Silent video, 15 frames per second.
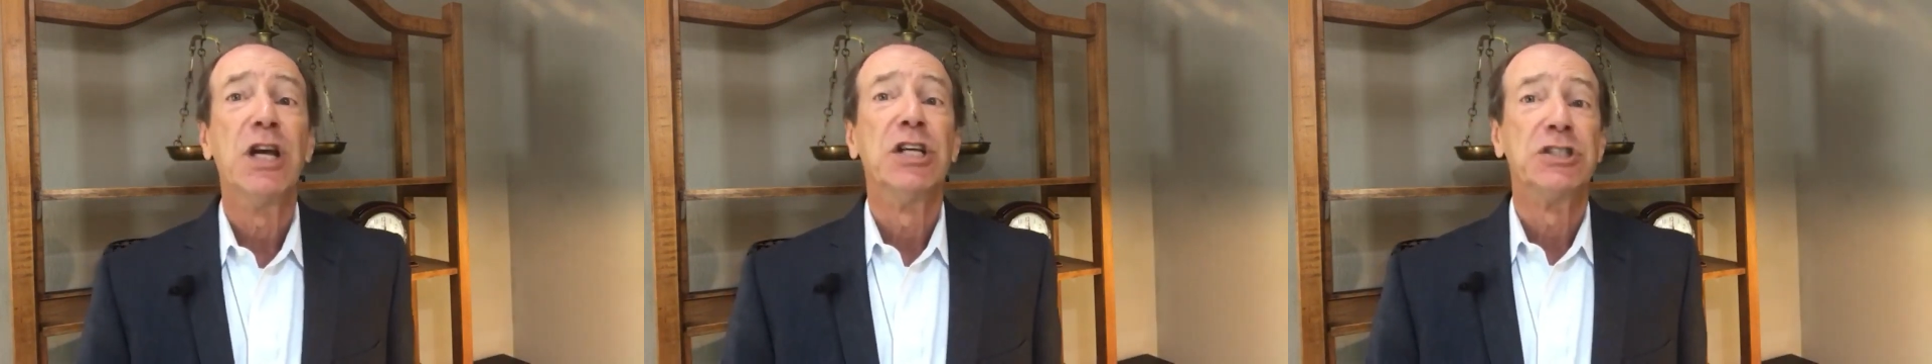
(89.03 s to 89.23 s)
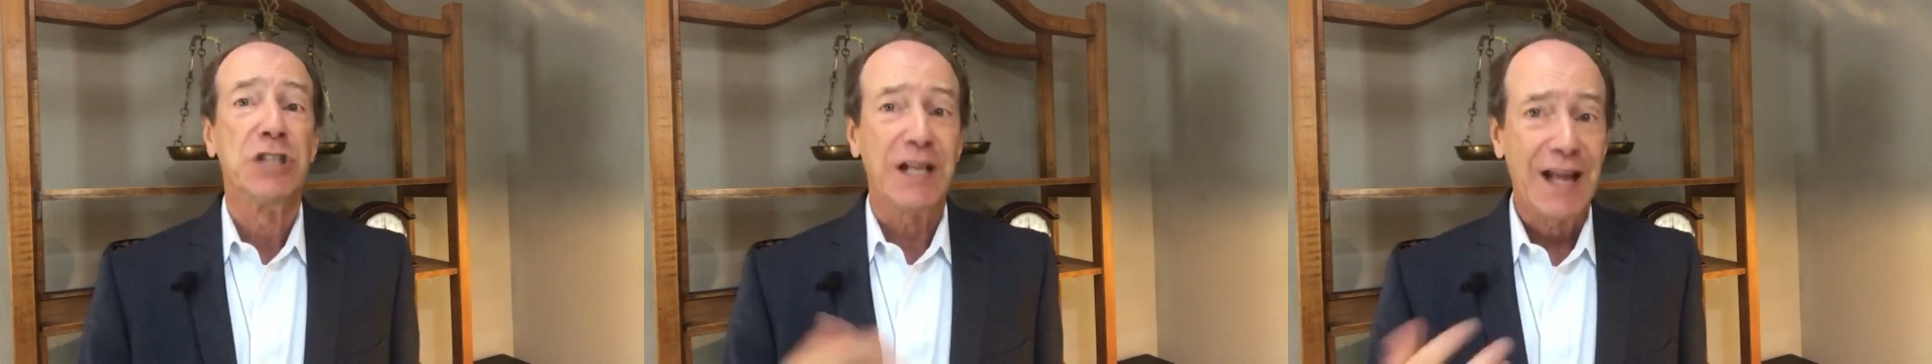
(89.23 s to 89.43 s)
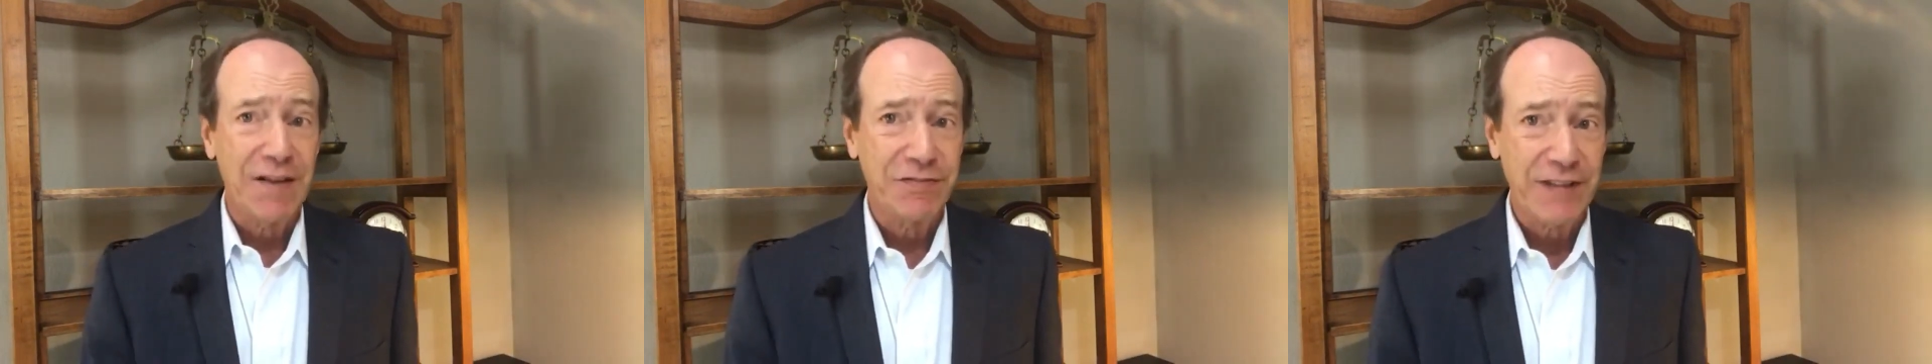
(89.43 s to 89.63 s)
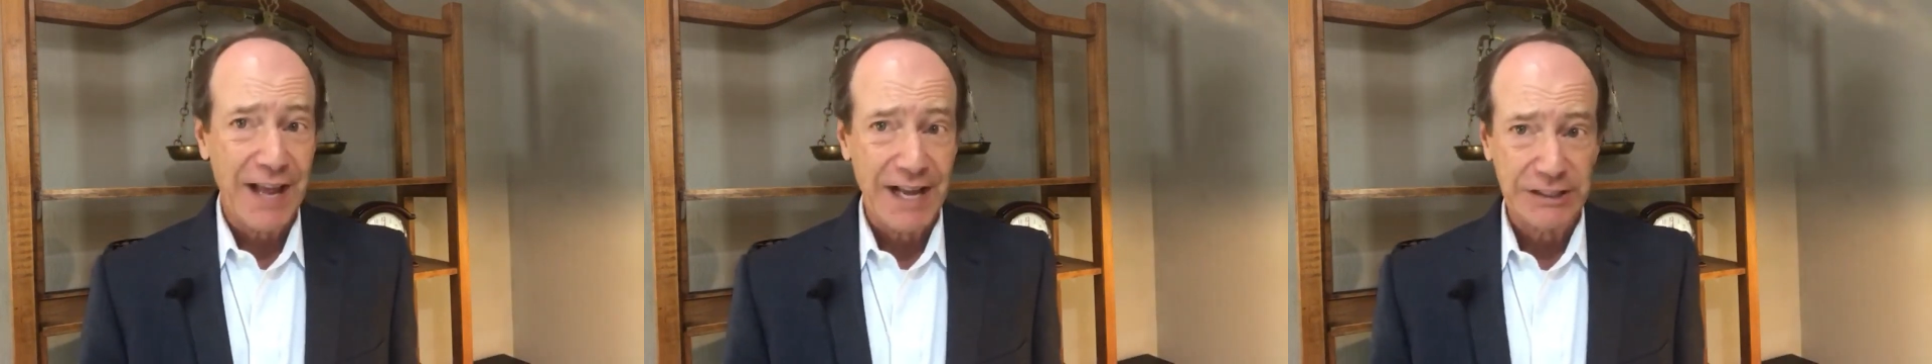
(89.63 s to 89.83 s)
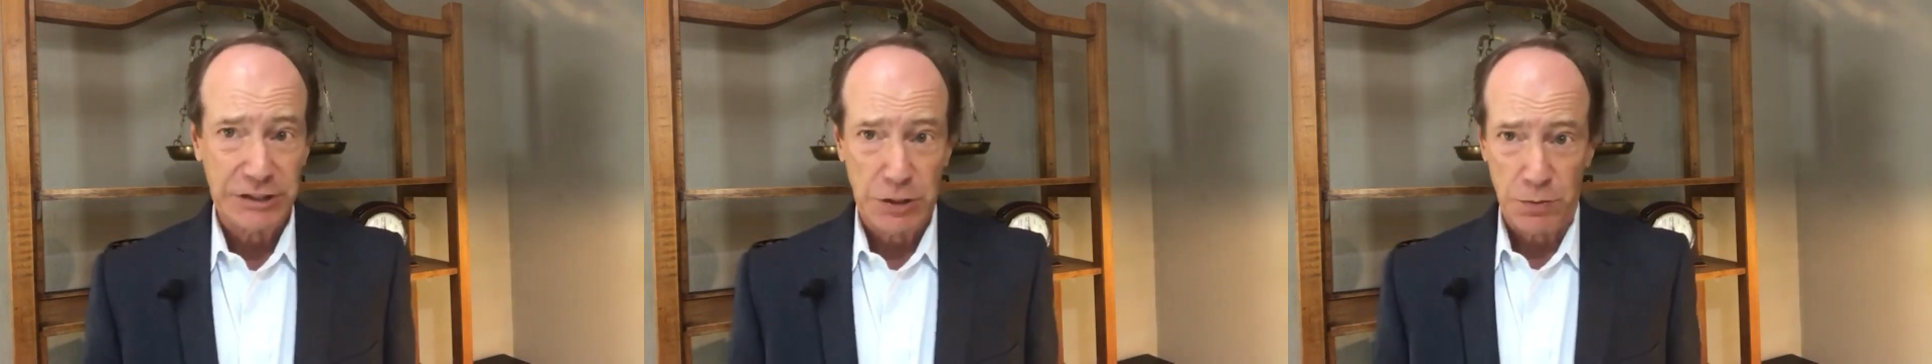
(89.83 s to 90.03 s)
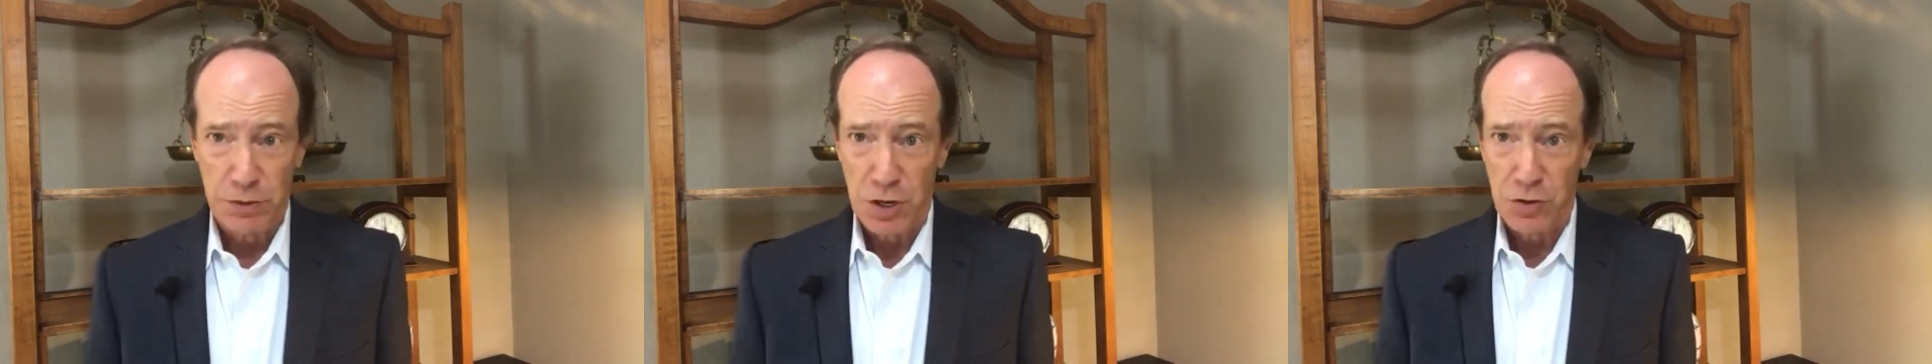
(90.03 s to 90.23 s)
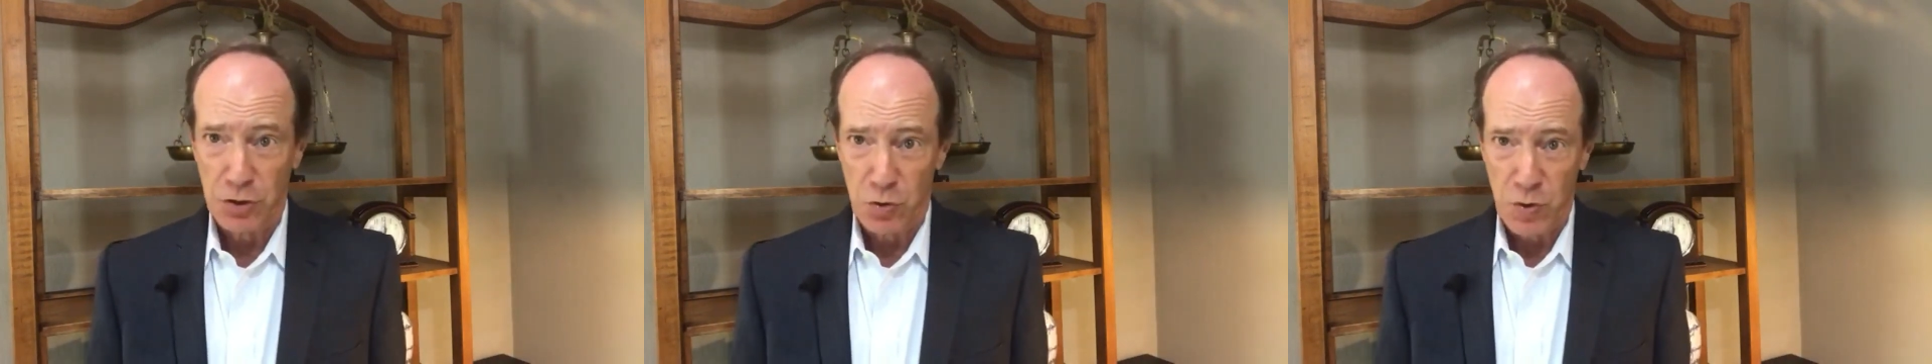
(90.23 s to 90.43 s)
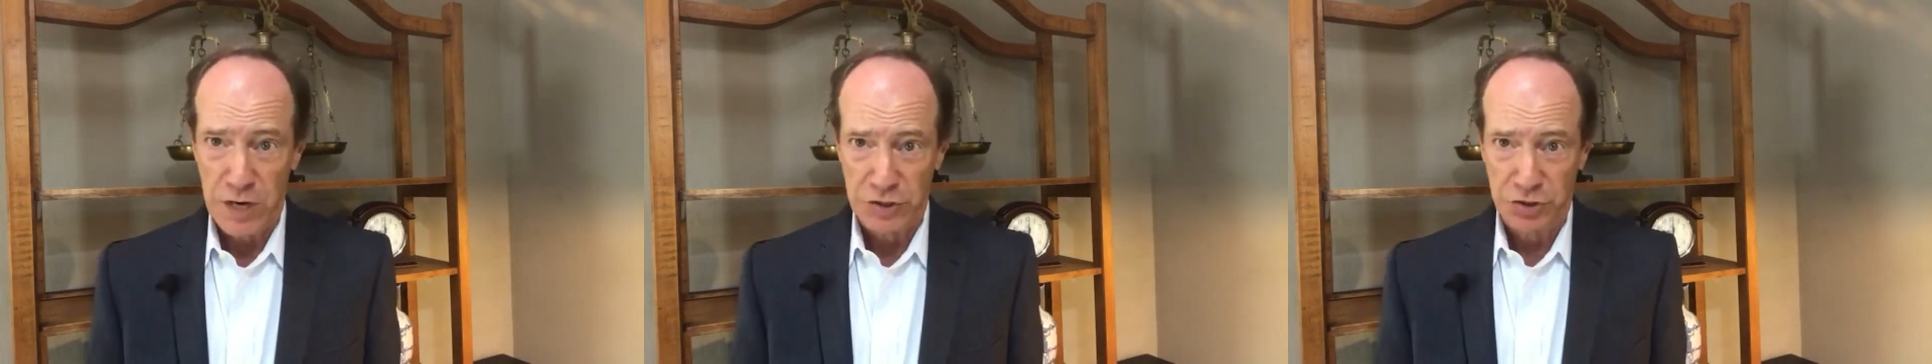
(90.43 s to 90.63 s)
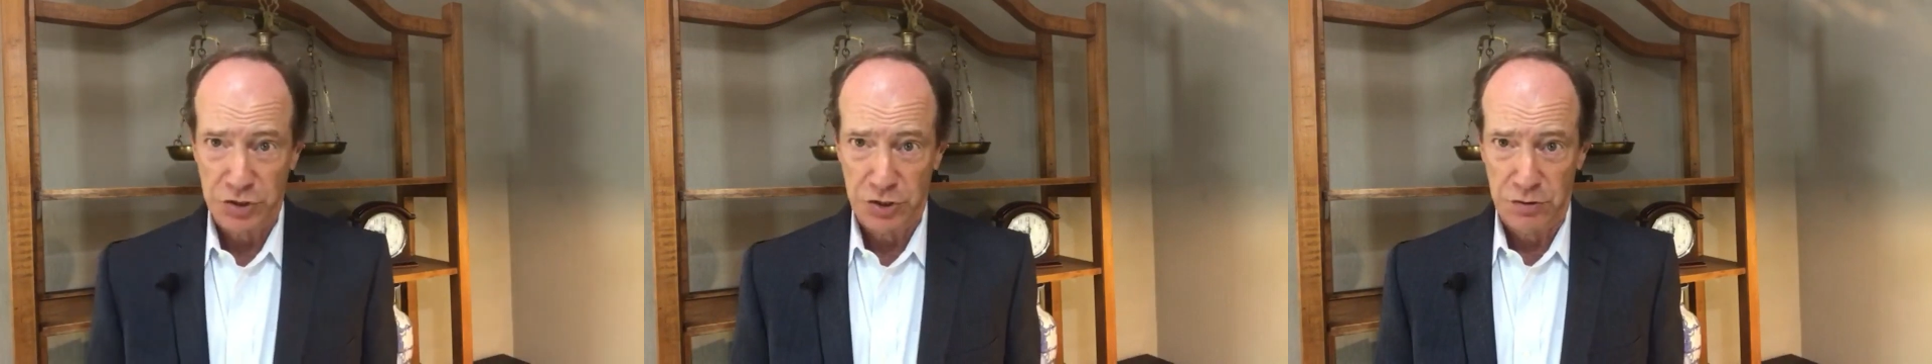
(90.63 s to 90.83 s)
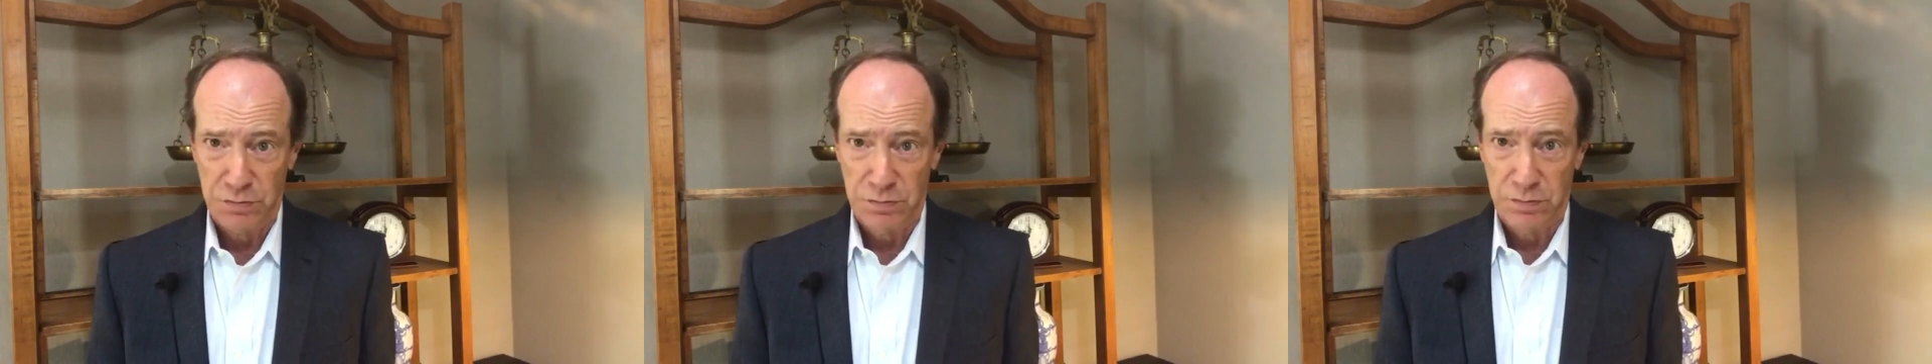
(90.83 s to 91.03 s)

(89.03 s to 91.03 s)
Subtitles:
she'll have to ask you another question.